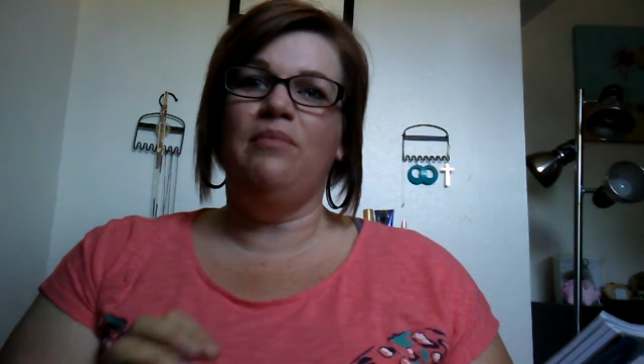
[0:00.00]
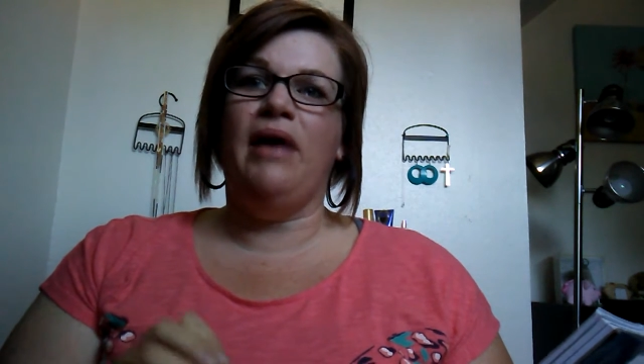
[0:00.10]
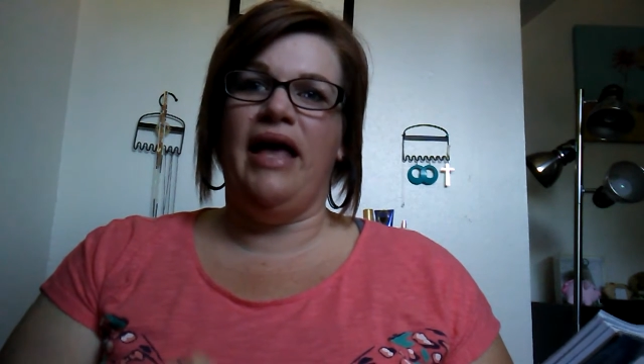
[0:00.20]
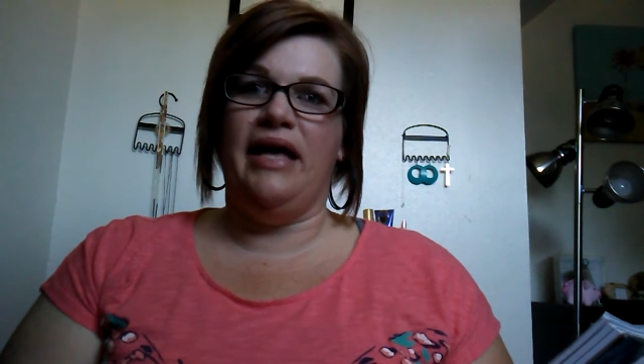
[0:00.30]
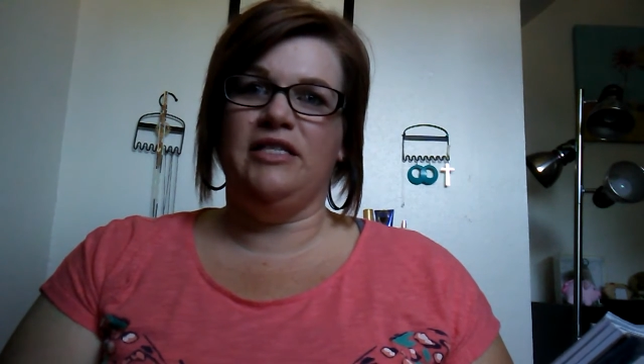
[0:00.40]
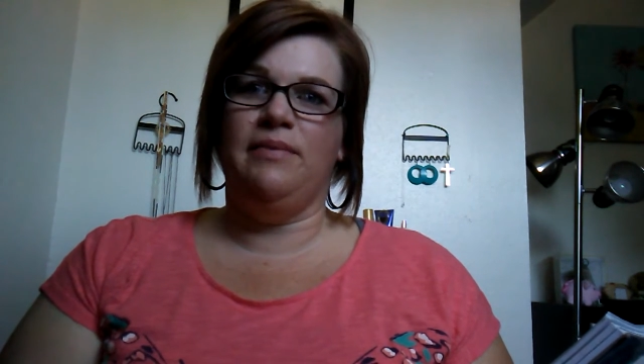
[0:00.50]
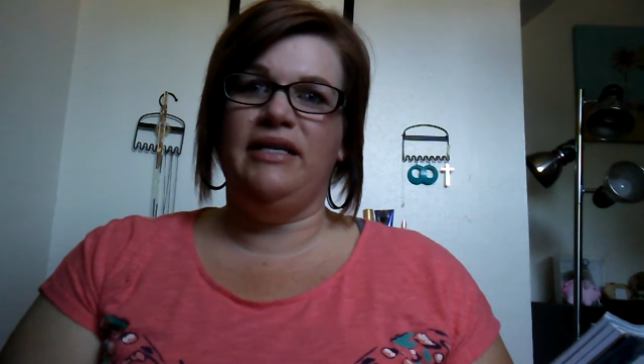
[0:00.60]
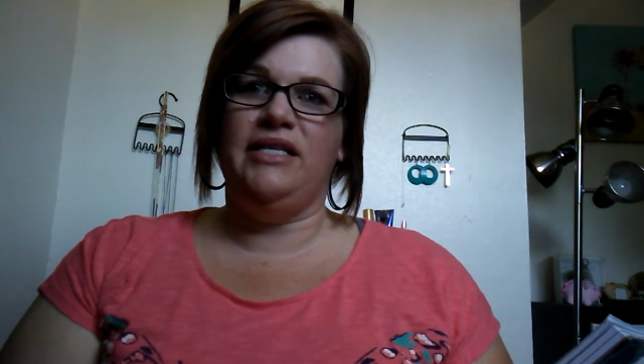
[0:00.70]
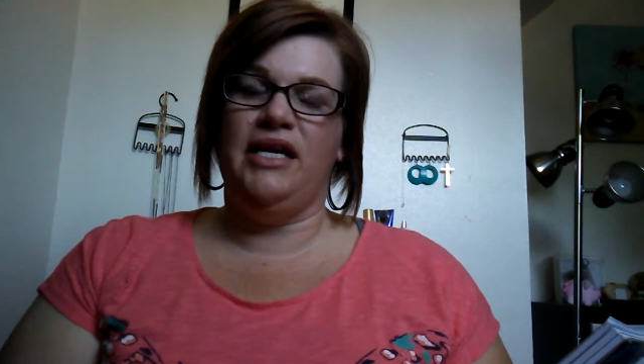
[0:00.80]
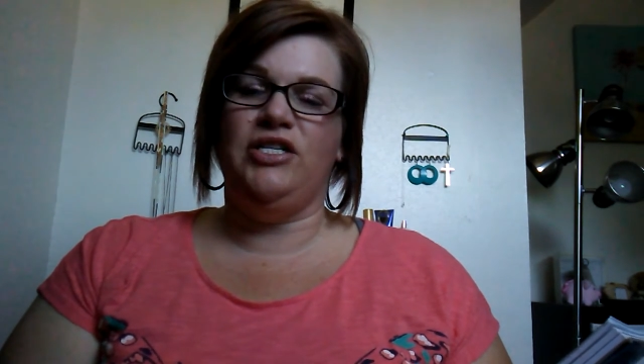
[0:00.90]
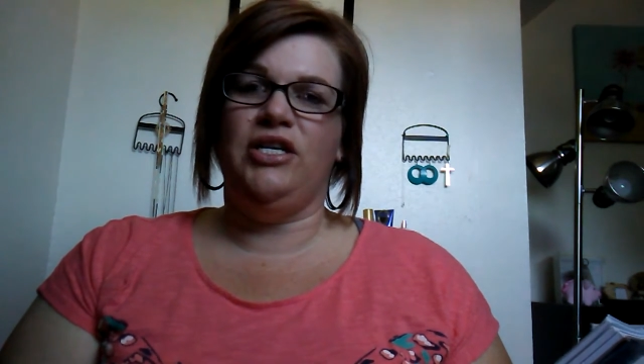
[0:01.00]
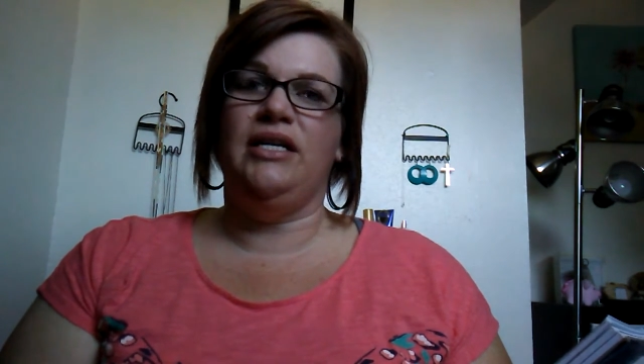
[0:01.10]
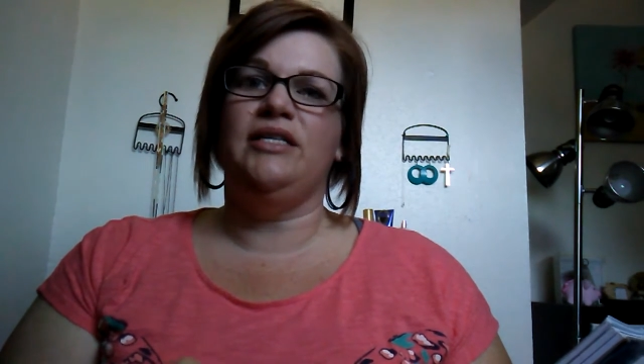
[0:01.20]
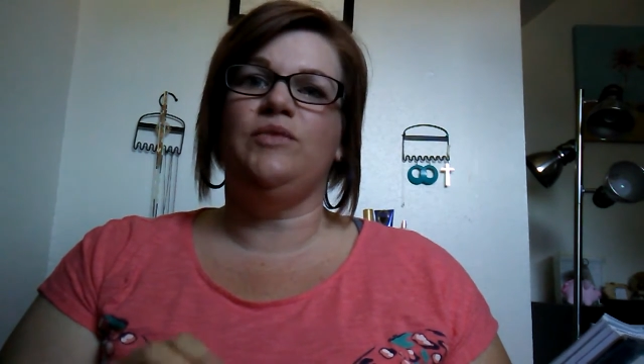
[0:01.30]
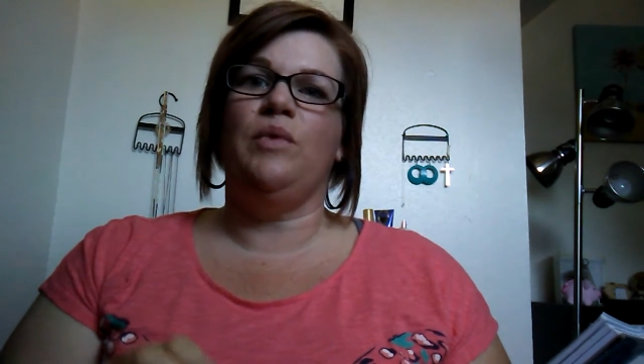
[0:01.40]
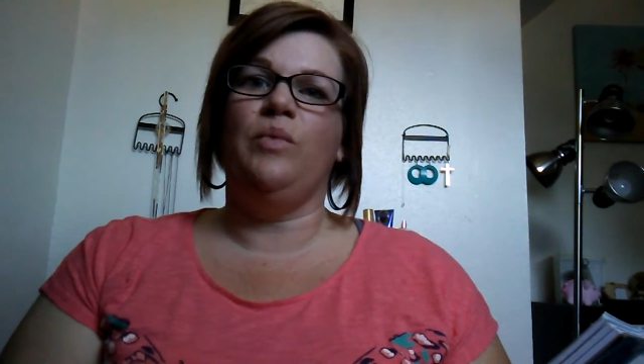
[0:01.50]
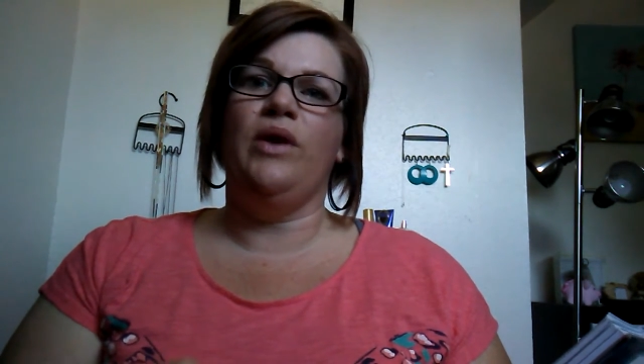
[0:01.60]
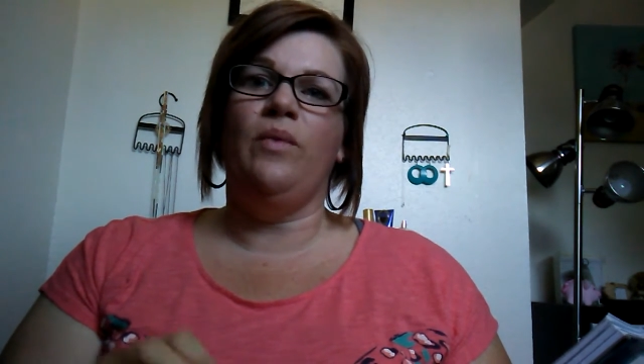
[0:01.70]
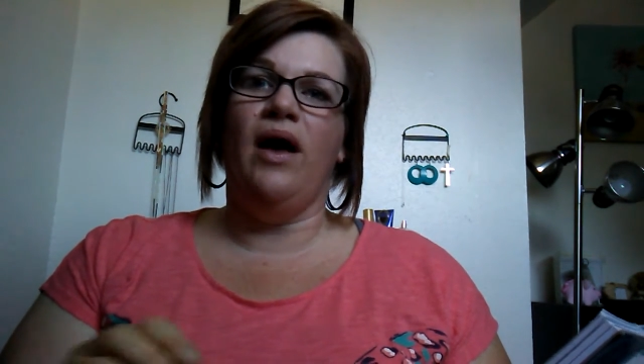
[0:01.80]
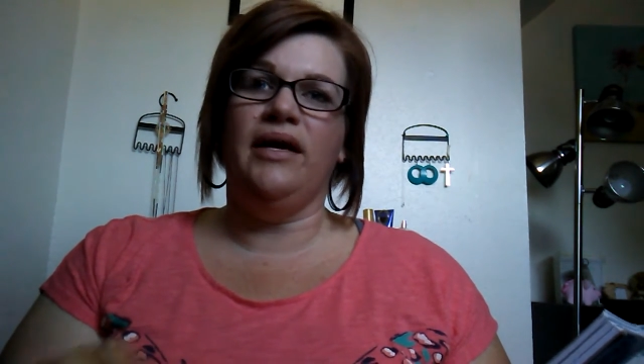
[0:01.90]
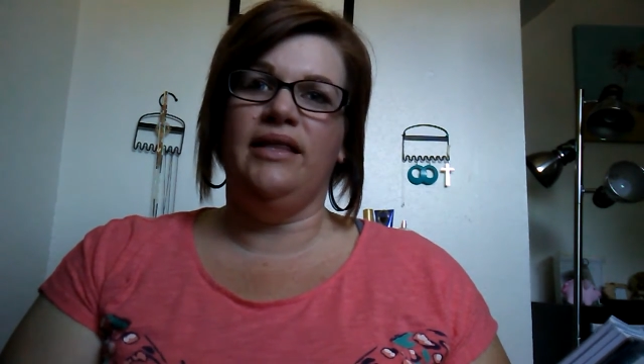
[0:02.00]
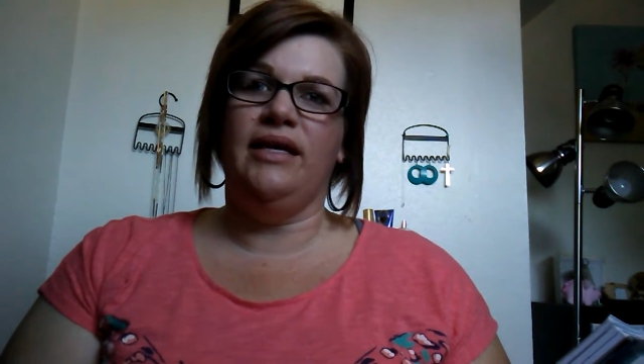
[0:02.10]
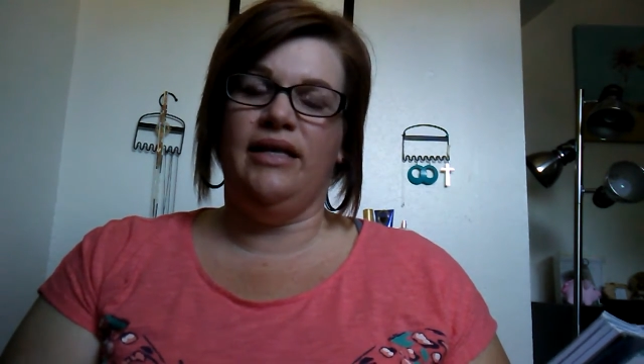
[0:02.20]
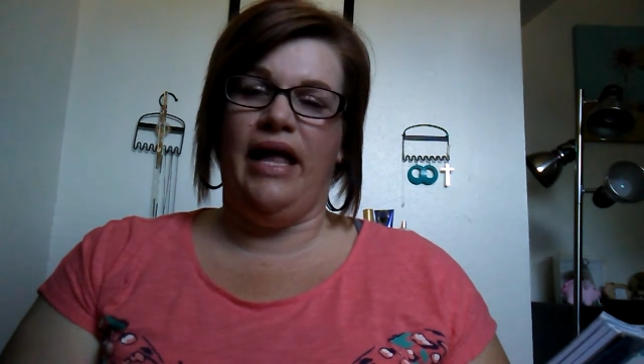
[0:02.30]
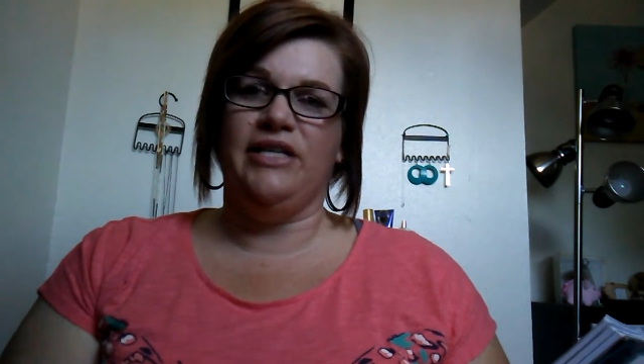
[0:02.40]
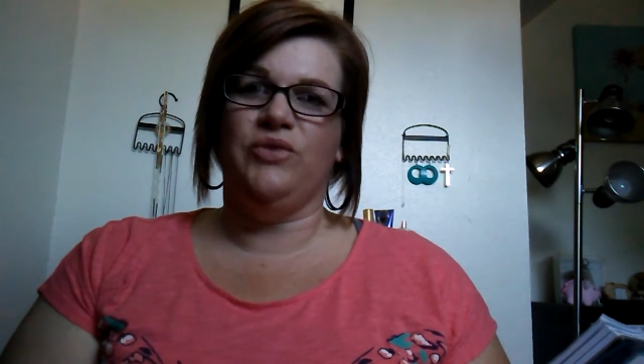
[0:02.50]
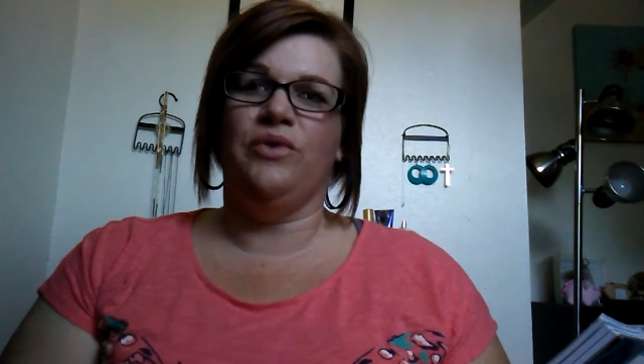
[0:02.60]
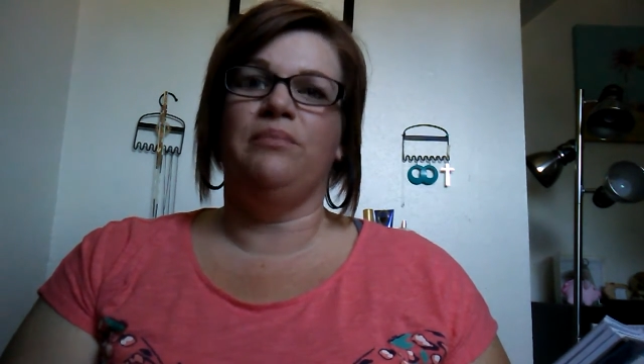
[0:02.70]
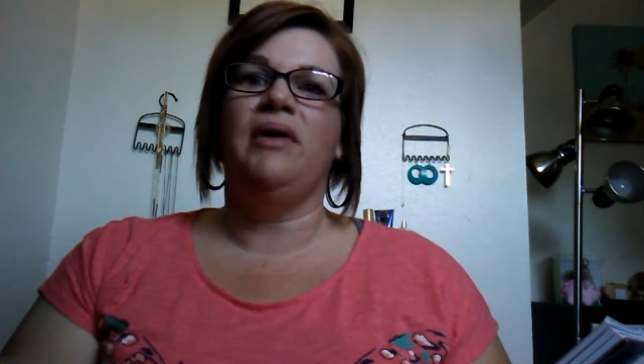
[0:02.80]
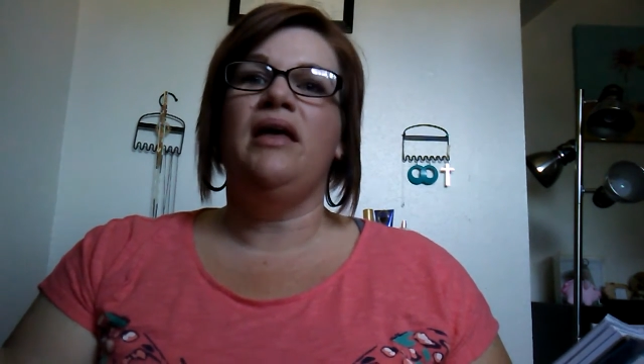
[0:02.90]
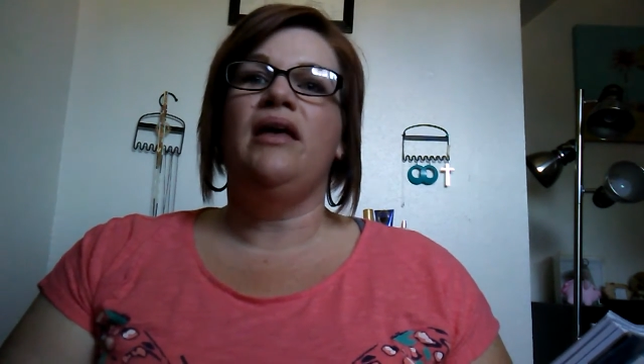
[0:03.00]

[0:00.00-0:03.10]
my expectation is when we walk in the classroom,